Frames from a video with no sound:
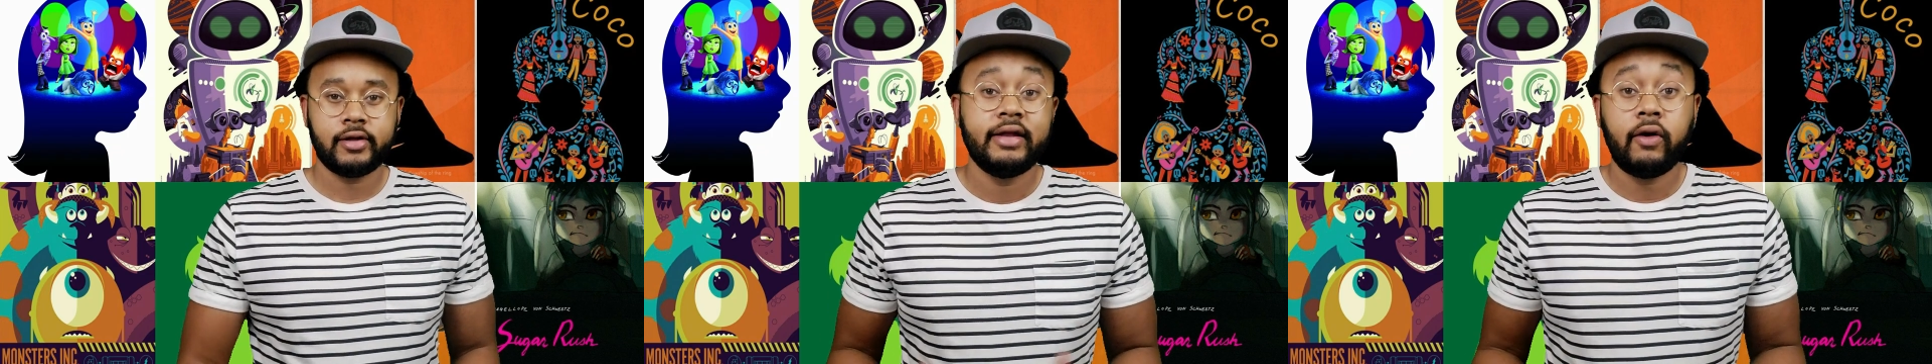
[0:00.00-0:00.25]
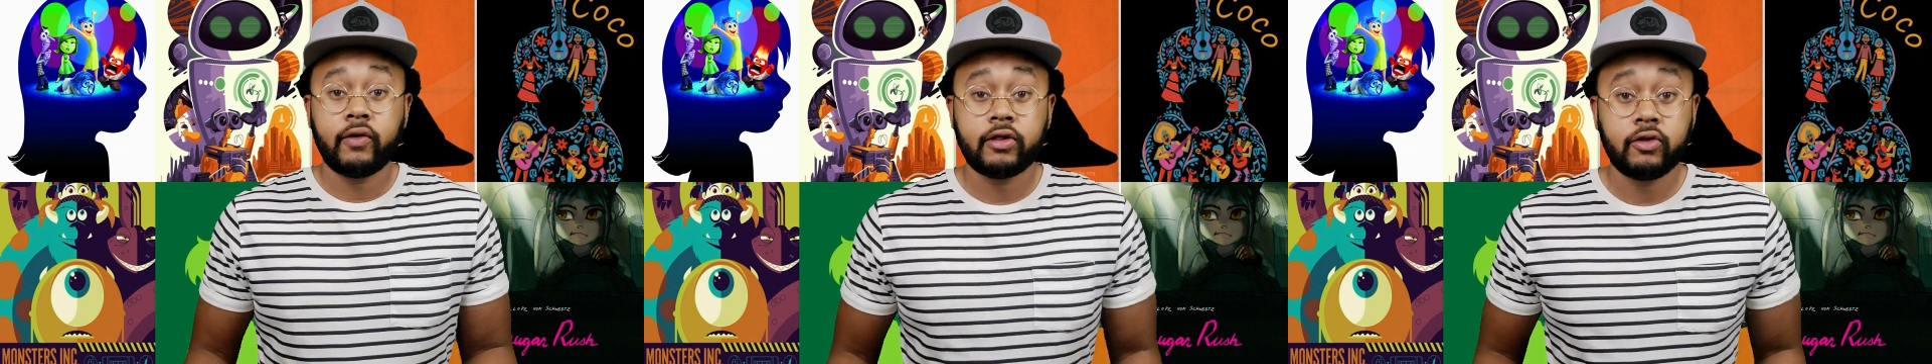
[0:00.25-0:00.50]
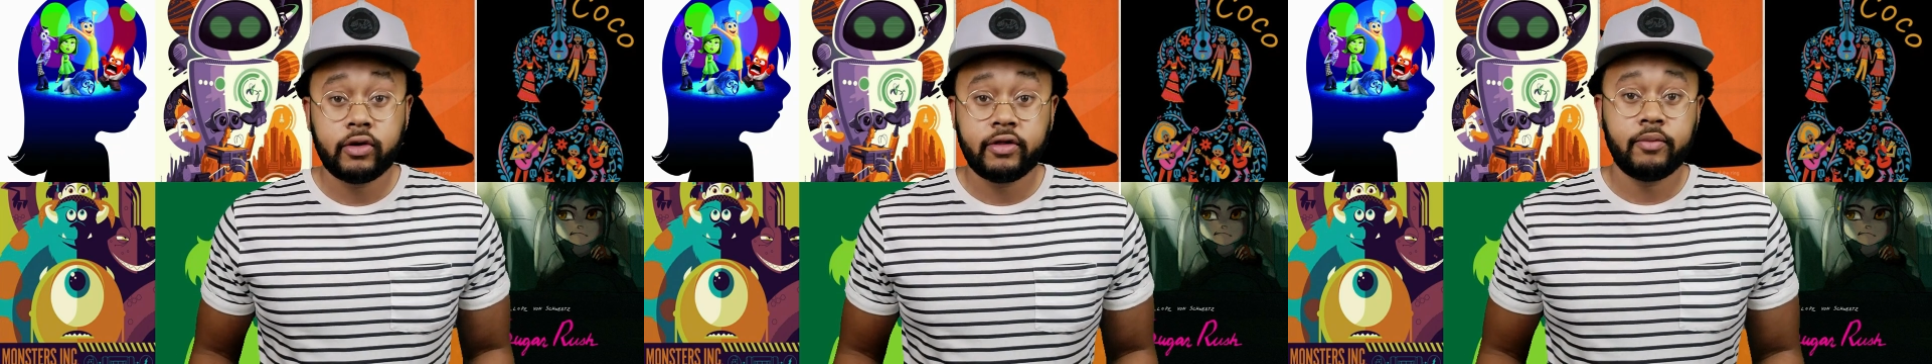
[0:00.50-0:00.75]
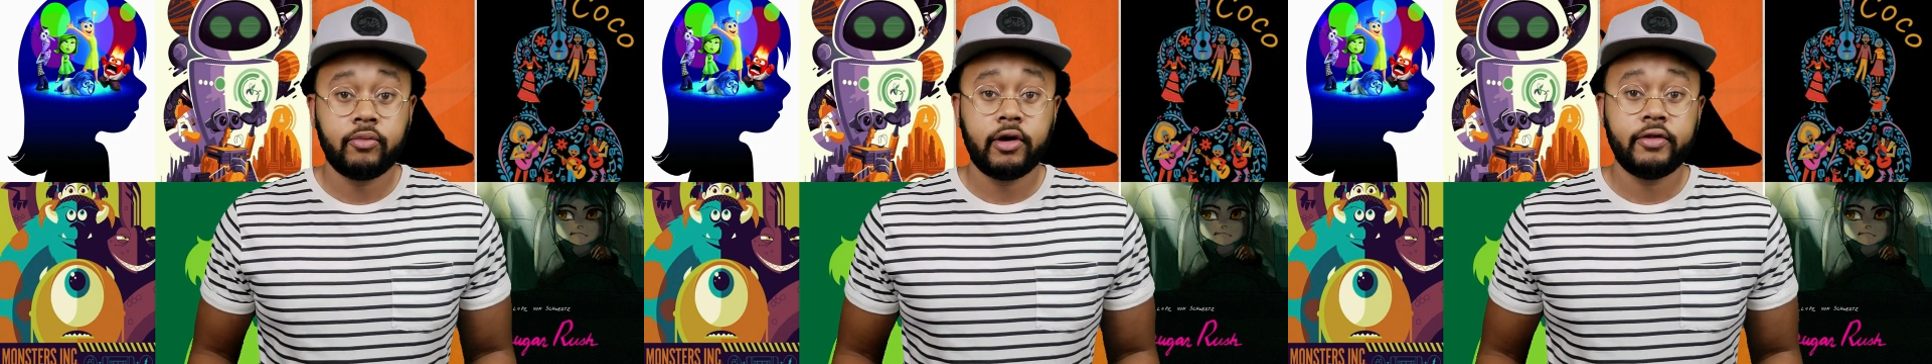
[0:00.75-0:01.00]
Now, including
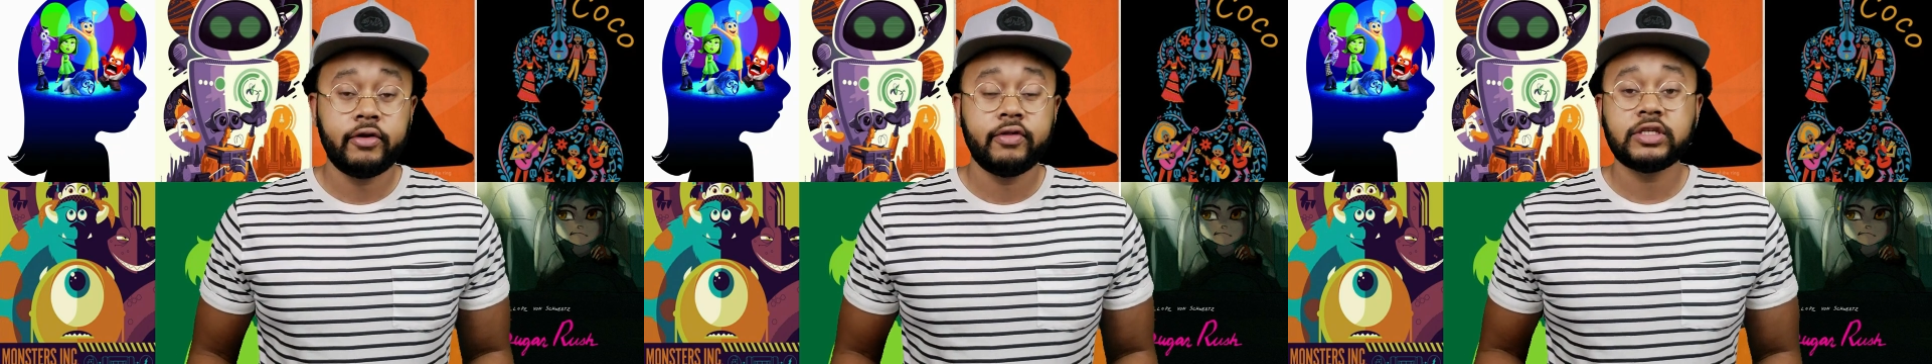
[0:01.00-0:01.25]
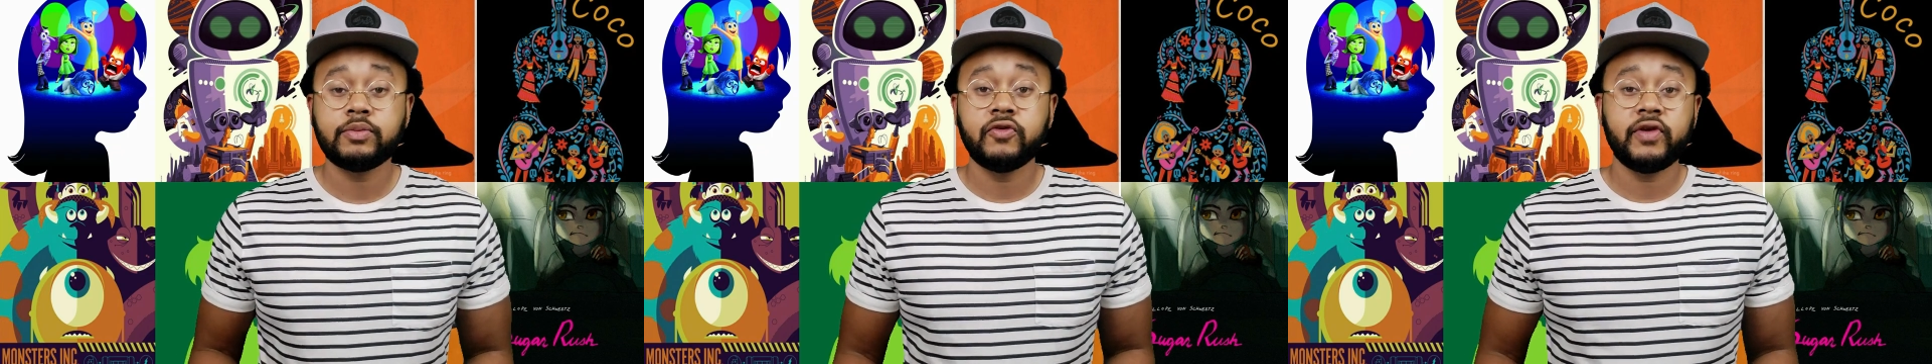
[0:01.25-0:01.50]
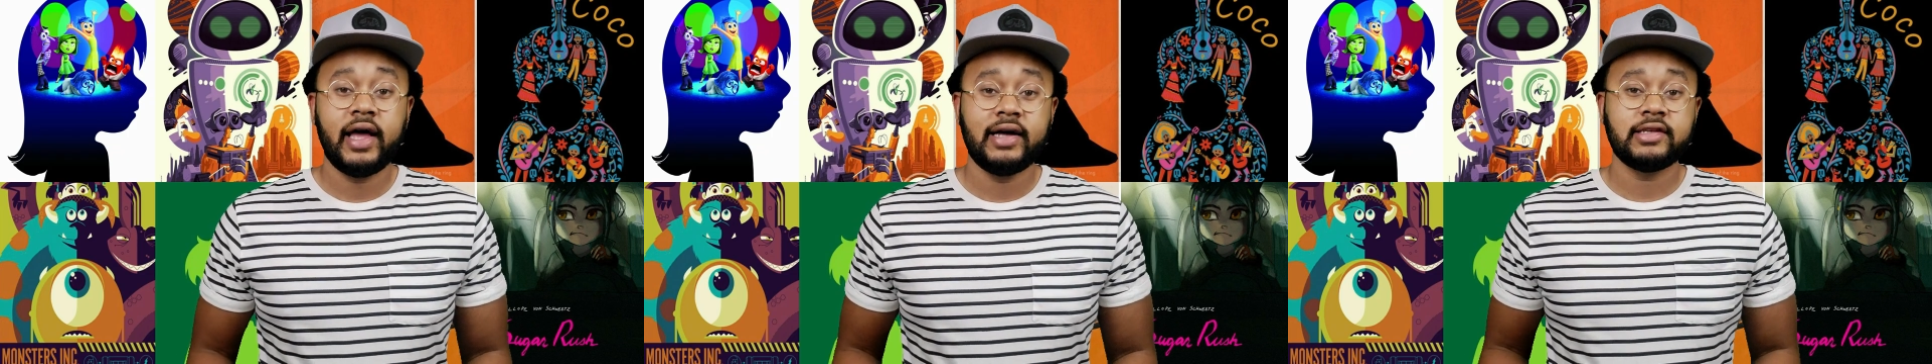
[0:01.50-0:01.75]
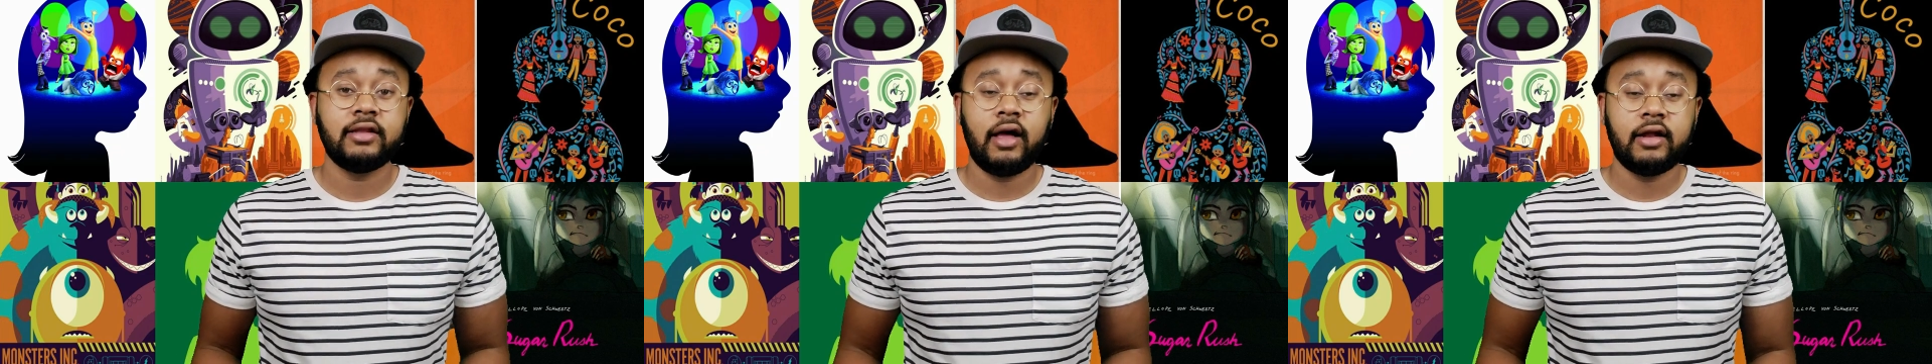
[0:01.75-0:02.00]
the brother, this movie
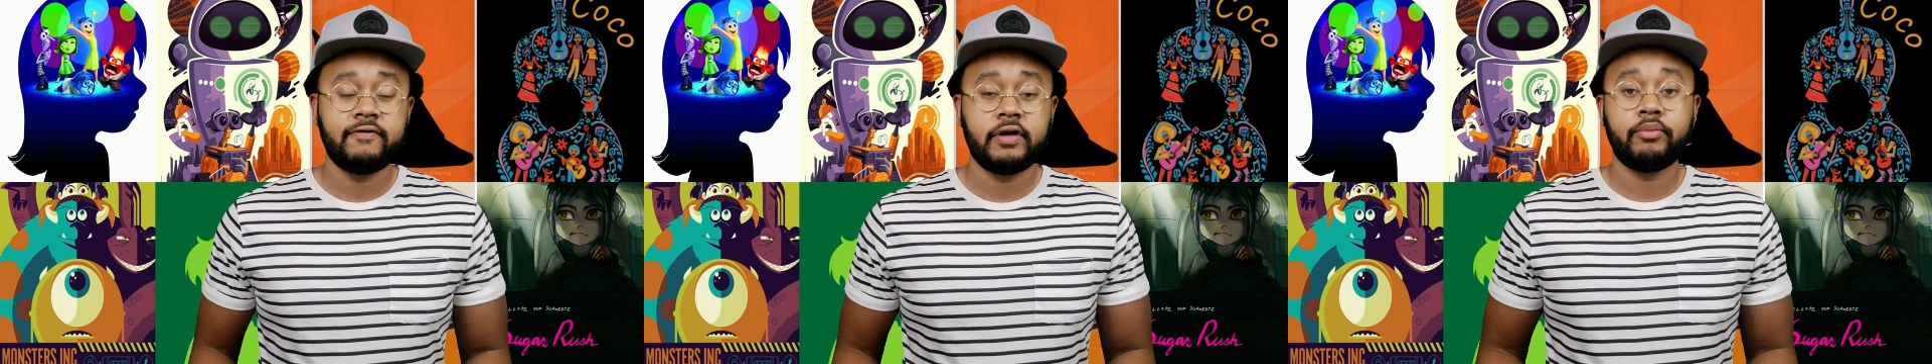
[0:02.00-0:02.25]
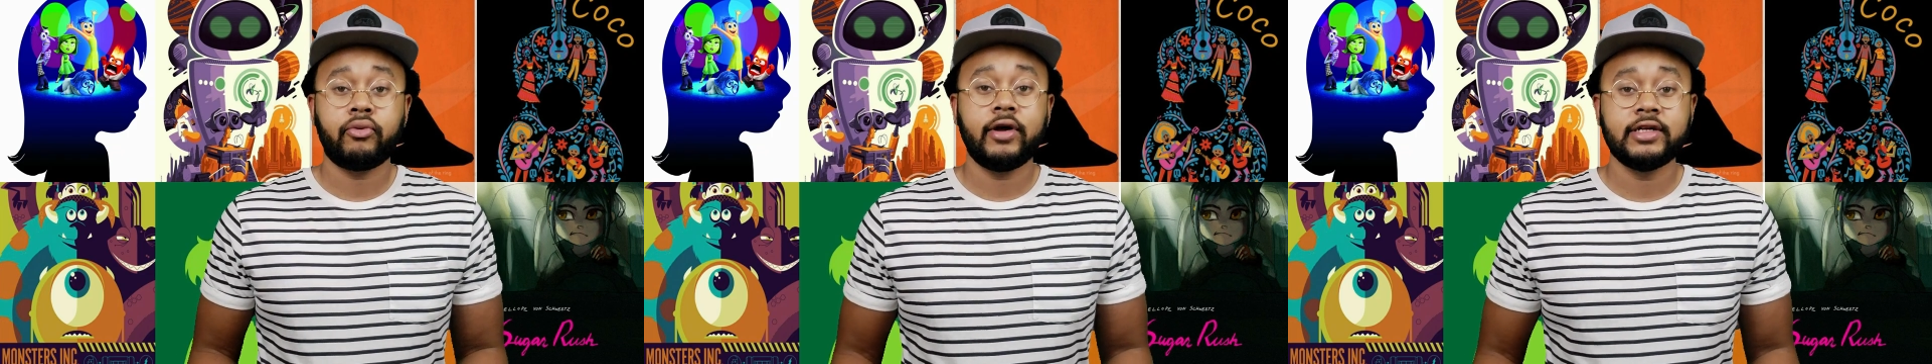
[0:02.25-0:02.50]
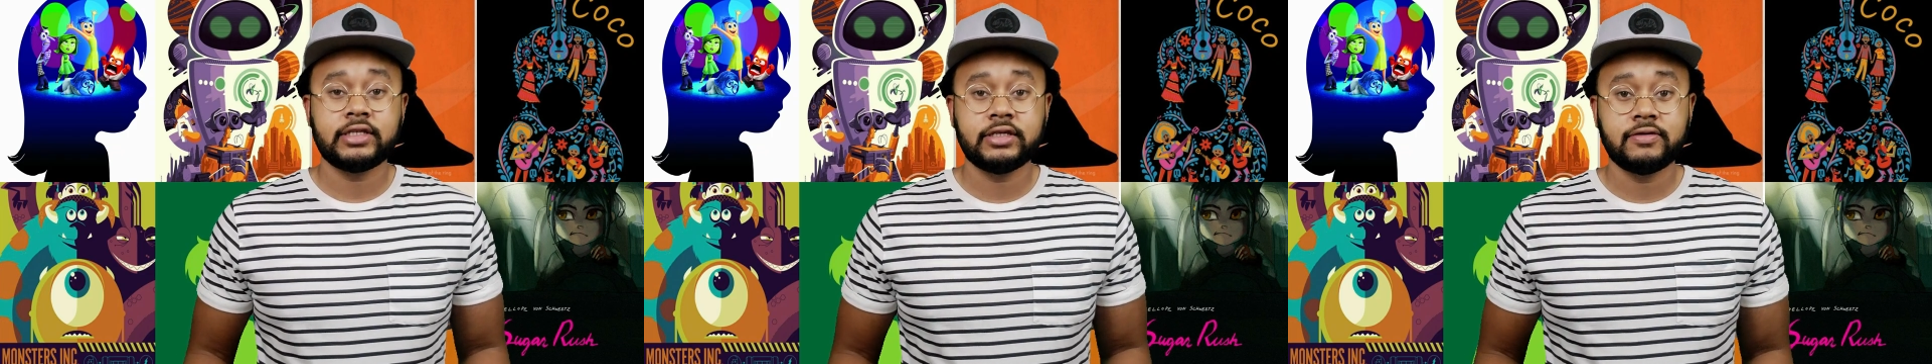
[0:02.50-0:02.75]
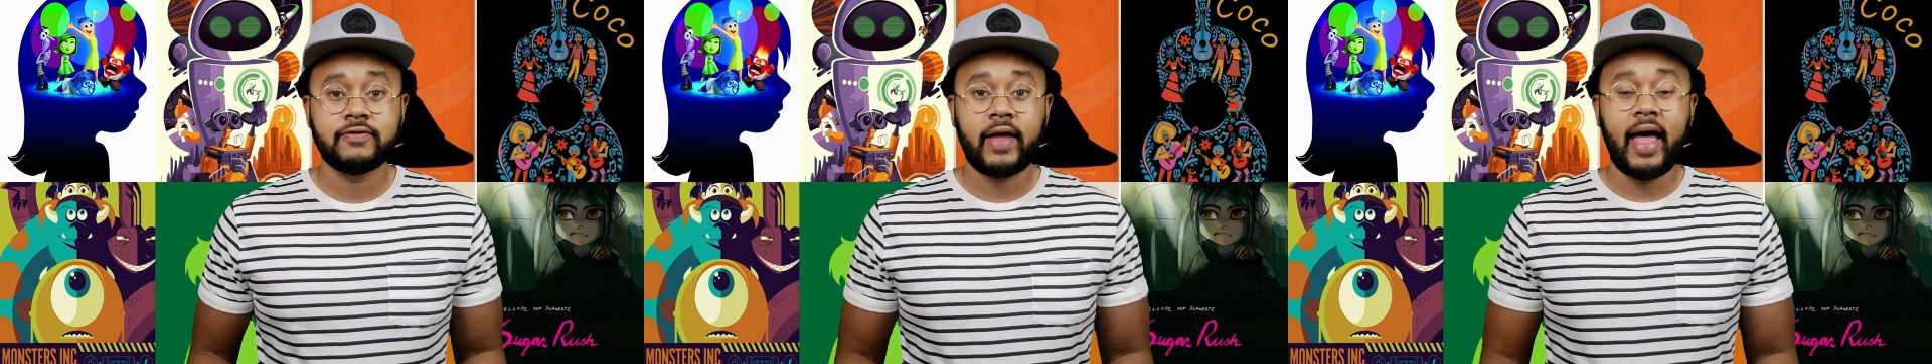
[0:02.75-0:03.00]
has a lot of
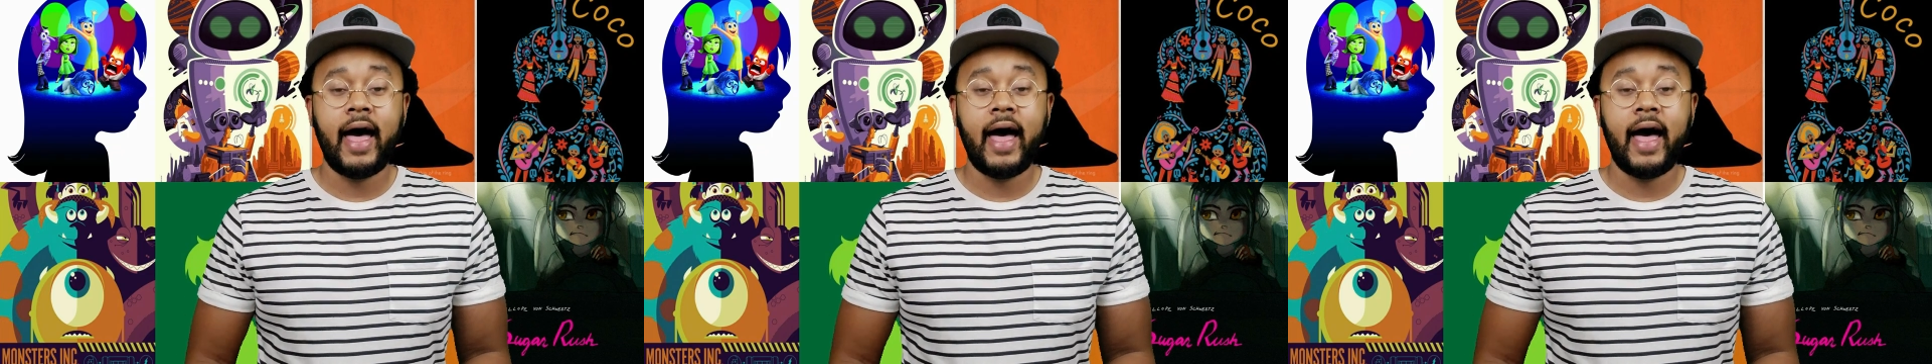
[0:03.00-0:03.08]
impressive